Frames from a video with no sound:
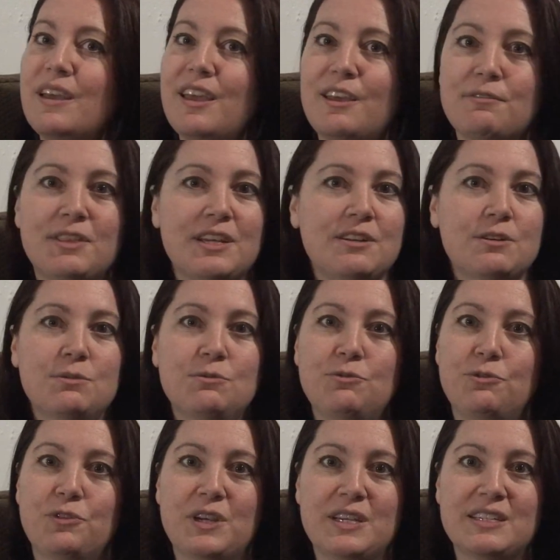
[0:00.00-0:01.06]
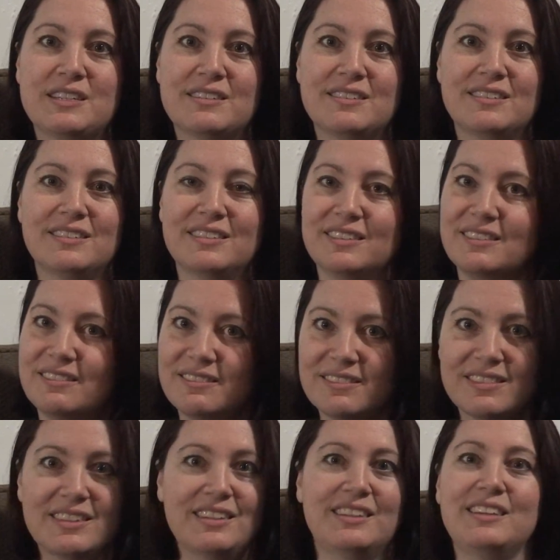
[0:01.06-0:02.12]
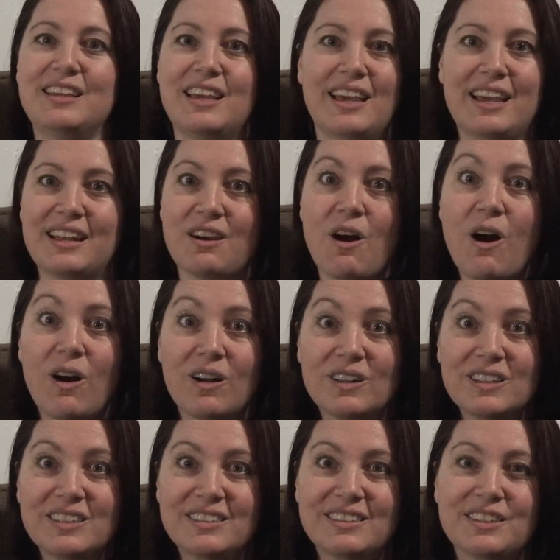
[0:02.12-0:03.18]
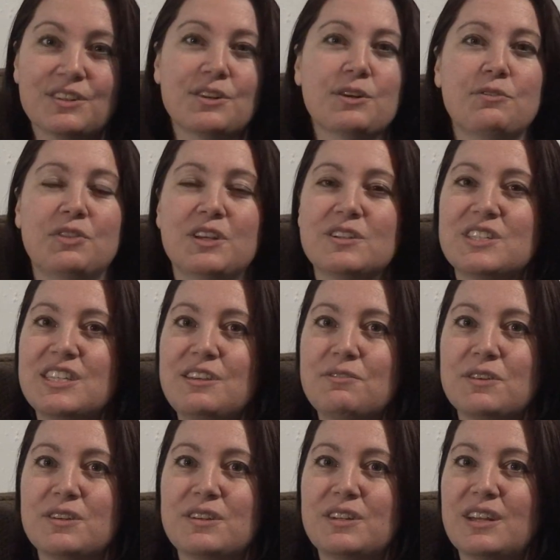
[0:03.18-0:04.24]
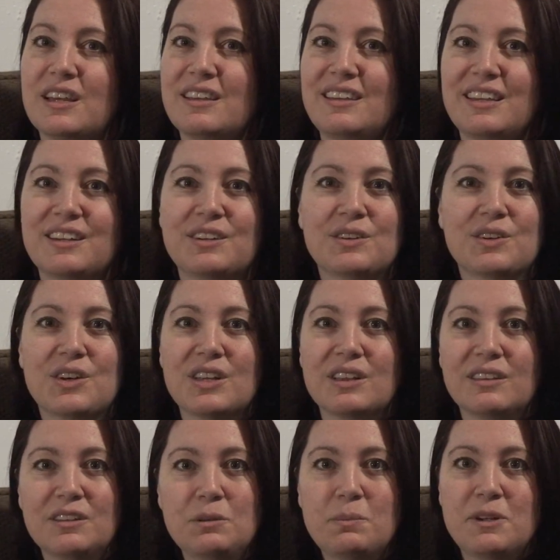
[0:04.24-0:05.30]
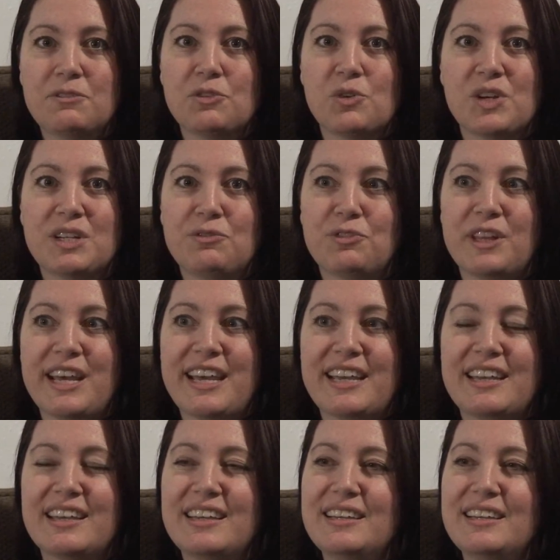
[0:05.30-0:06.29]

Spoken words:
If they don't fit at all, or if there's even a little bit of a red flag,